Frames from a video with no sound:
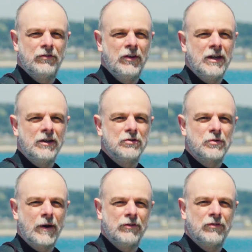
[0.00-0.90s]
seeking to
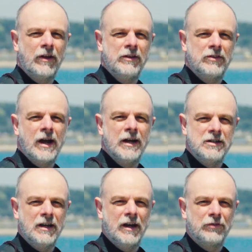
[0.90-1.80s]
translate the
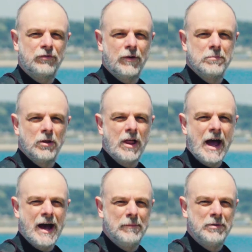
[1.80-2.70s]
ideas from the
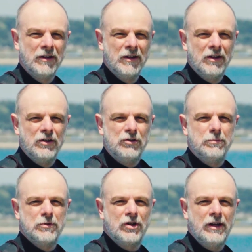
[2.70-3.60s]
lab
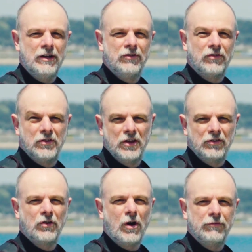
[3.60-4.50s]
to machines
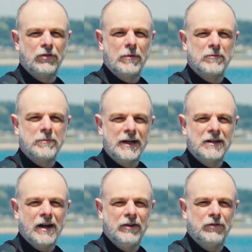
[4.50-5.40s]
that solve some of
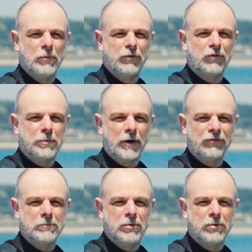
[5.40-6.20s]
mankind's most pressing